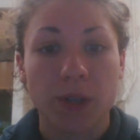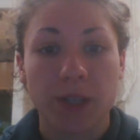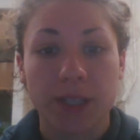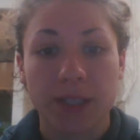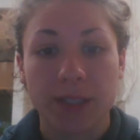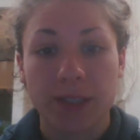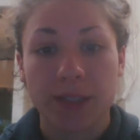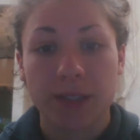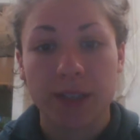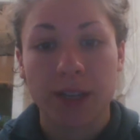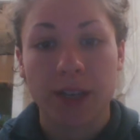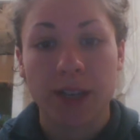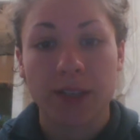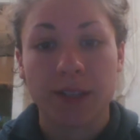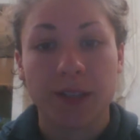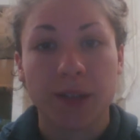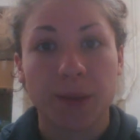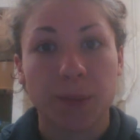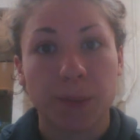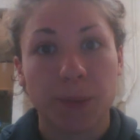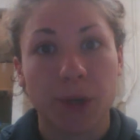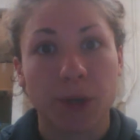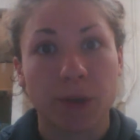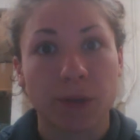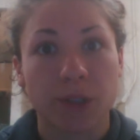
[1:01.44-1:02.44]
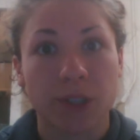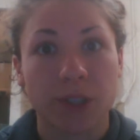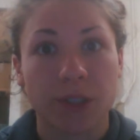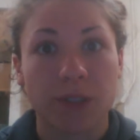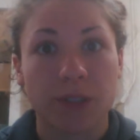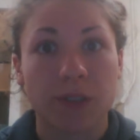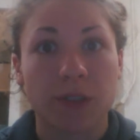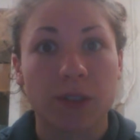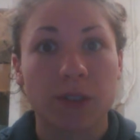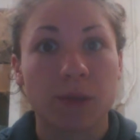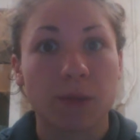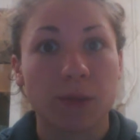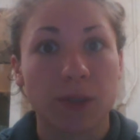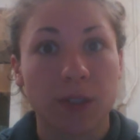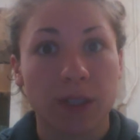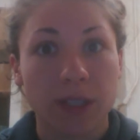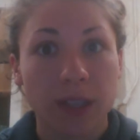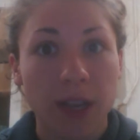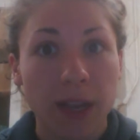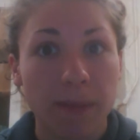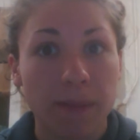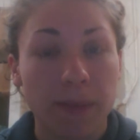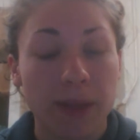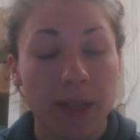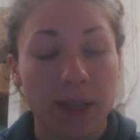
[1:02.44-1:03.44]
discuss approaches to
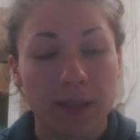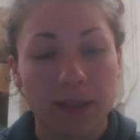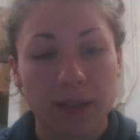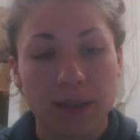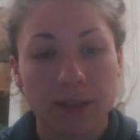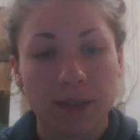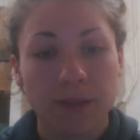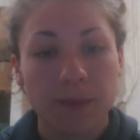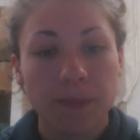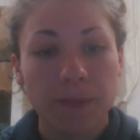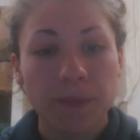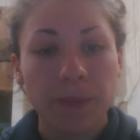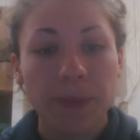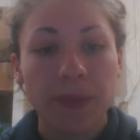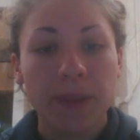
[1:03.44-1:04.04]
assignments.